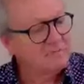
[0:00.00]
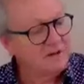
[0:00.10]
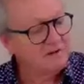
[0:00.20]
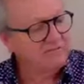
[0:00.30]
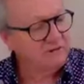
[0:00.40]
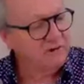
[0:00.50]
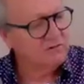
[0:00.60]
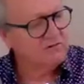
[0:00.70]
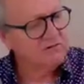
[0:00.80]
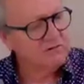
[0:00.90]
high-speed
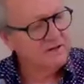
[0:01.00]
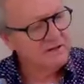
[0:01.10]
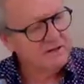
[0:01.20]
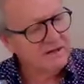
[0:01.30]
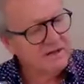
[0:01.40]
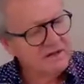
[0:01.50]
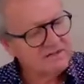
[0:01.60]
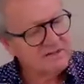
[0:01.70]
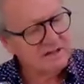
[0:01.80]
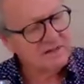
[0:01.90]
photography
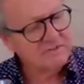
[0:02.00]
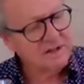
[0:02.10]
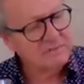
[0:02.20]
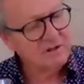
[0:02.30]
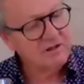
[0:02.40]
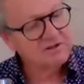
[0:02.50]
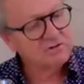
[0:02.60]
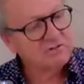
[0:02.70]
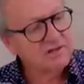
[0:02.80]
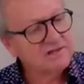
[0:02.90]
is that the bubble
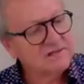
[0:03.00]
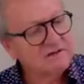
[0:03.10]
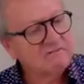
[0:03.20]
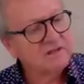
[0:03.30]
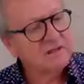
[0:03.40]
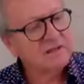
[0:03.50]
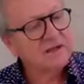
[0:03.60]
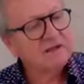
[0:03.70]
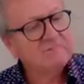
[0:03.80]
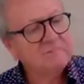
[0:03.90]
that's released over
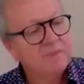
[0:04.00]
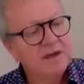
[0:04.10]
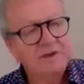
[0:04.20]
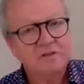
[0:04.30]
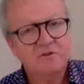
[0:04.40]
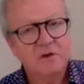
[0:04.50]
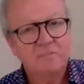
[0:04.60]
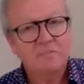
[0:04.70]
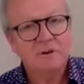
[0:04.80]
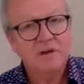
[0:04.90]
there at the
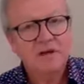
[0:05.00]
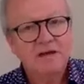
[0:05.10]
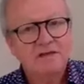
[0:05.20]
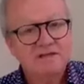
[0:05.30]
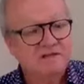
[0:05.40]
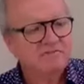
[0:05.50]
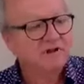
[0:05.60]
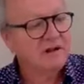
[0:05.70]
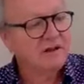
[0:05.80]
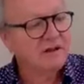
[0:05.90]
top is
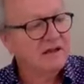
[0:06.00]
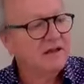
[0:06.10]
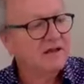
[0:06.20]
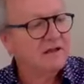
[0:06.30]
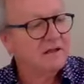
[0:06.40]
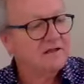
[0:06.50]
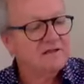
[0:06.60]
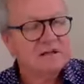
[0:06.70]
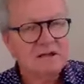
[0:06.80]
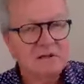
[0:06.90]
definitely
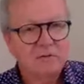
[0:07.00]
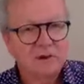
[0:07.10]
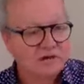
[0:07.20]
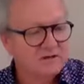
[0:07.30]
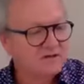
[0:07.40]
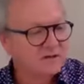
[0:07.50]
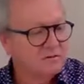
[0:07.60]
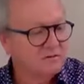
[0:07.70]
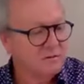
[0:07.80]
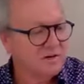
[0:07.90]
slightly wider.
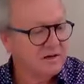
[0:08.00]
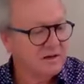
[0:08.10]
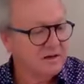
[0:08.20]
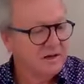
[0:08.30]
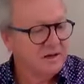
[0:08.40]
So